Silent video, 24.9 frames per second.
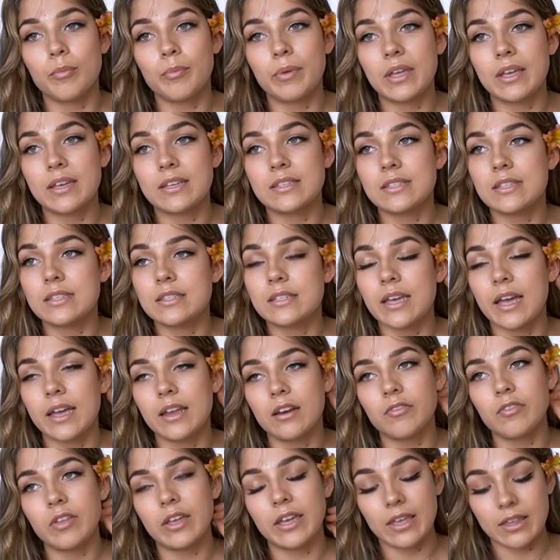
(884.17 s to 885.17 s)
because it's
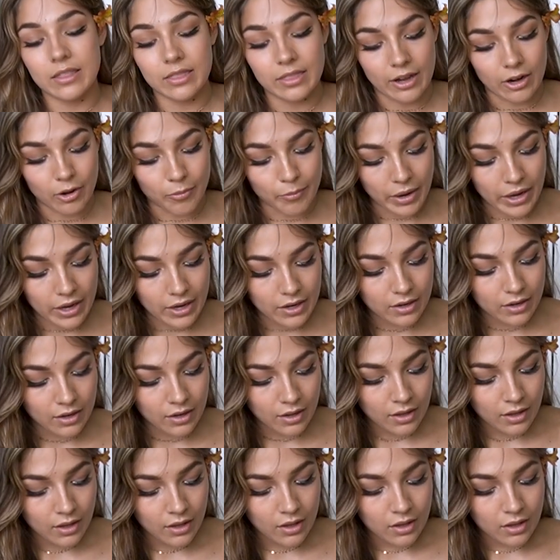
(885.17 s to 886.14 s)
kind of like in their mind,